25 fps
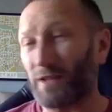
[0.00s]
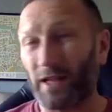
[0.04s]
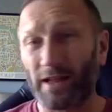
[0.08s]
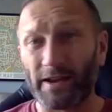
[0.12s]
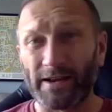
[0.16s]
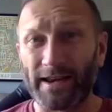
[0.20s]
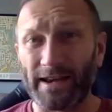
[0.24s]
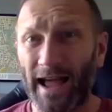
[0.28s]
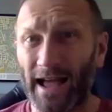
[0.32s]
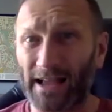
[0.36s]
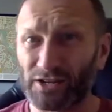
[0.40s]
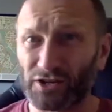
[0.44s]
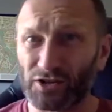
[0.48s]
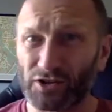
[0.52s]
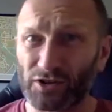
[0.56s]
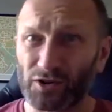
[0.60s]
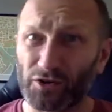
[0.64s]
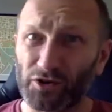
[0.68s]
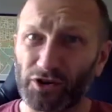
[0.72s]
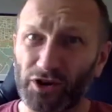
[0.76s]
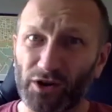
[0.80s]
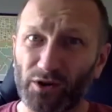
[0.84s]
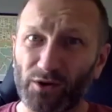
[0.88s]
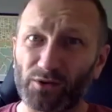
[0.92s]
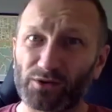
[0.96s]
national
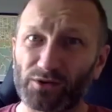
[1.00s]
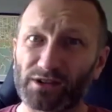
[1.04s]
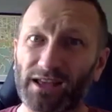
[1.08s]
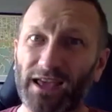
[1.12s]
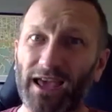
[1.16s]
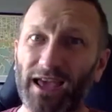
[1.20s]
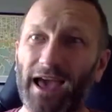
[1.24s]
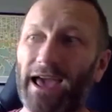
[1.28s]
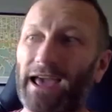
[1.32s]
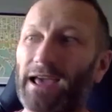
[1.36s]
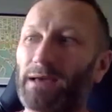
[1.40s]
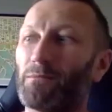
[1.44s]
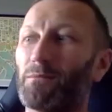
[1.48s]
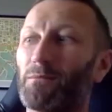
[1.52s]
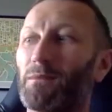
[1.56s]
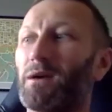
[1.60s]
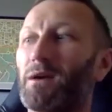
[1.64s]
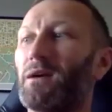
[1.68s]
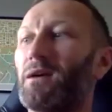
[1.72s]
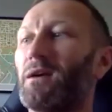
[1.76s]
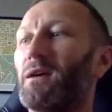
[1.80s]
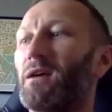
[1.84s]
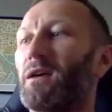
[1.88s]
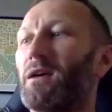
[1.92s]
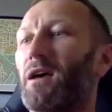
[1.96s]
news came,
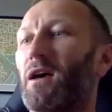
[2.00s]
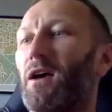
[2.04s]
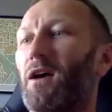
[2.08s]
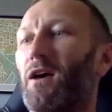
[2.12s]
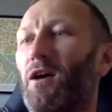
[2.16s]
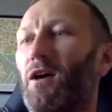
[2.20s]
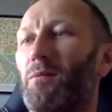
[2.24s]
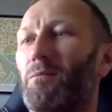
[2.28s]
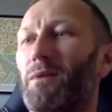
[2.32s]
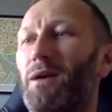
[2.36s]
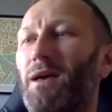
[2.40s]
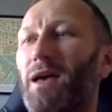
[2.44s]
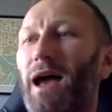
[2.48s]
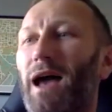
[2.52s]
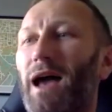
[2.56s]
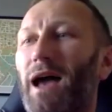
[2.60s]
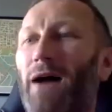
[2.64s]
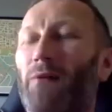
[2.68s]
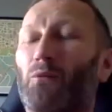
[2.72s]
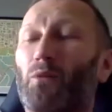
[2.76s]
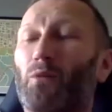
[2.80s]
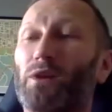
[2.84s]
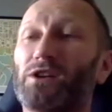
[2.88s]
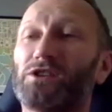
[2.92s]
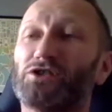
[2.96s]
and
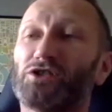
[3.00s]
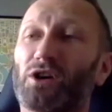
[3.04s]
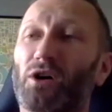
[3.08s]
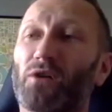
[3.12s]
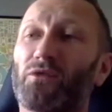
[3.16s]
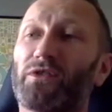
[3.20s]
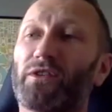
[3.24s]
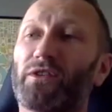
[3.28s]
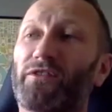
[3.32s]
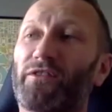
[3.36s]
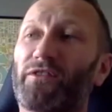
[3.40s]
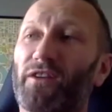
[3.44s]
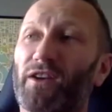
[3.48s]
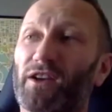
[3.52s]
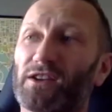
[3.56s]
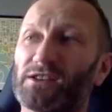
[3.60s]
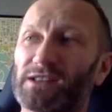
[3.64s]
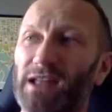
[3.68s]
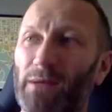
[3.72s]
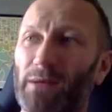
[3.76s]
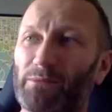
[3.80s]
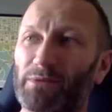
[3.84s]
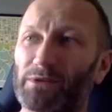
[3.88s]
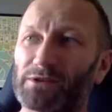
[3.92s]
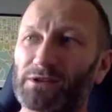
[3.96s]
we showed the first
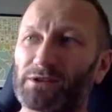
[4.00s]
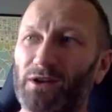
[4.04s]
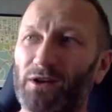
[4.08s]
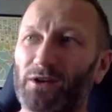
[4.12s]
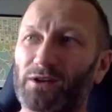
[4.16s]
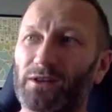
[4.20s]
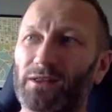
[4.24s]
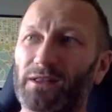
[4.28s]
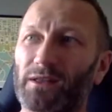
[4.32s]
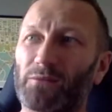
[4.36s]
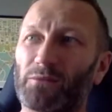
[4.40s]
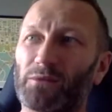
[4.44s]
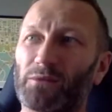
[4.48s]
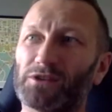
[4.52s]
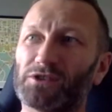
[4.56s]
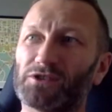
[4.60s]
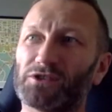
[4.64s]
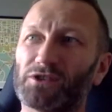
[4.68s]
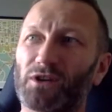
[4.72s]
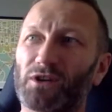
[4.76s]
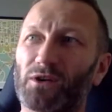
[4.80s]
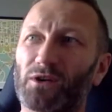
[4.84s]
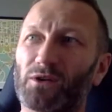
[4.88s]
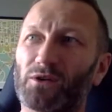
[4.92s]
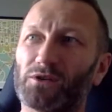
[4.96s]
episode, and then we
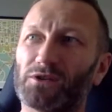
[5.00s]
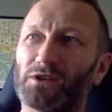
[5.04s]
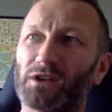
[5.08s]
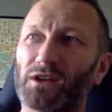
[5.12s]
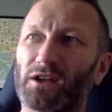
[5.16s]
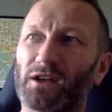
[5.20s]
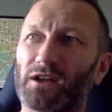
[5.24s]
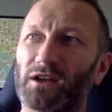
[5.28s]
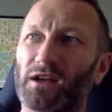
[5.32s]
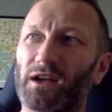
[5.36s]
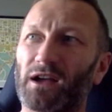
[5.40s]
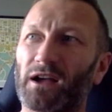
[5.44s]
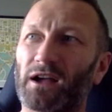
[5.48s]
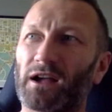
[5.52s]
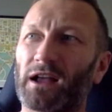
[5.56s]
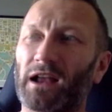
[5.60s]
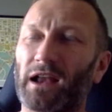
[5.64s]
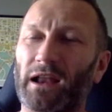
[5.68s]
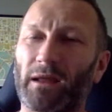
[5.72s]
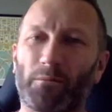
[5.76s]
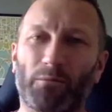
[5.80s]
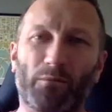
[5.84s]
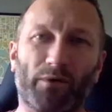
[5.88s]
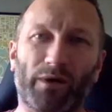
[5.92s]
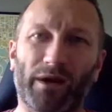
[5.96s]
showed a
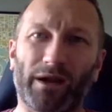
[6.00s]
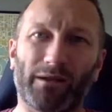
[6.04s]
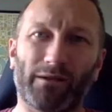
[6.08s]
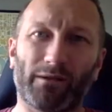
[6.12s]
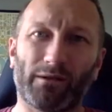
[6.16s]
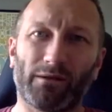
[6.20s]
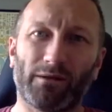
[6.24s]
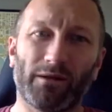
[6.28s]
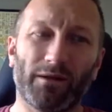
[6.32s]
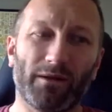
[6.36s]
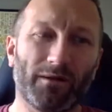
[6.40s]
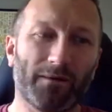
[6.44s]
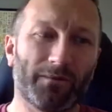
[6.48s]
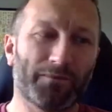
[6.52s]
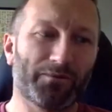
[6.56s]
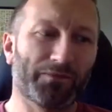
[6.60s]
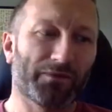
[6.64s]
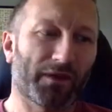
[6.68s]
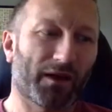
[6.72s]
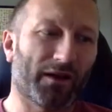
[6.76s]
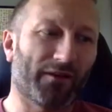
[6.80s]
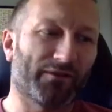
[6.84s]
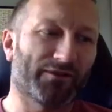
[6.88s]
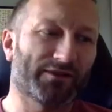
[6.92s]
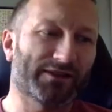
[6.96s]
clip reel
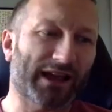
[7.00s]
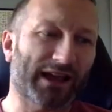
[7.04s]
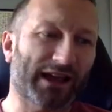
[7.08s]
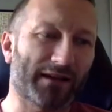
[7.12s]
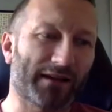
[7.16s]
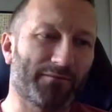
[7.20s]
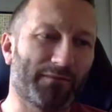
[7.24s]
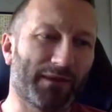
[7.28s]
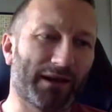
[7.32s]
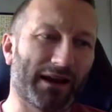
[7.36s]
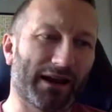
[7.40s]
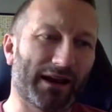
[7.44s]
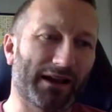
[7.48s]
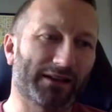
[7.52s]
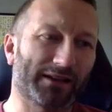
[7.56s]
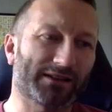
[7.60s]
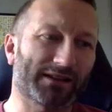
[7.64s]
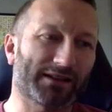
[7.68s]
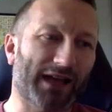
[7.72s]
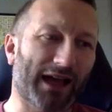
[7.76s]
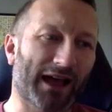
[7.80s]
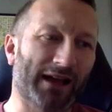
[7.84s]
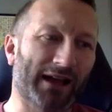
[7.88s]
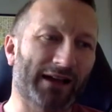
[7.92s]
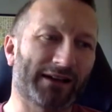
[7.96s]
of 10
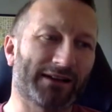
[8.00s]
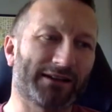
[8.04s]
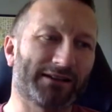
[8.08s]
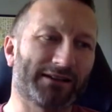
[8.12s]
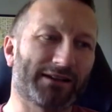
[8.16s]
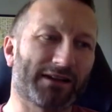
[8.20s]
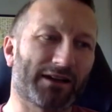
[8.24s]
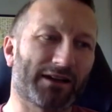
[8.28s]
minutes, and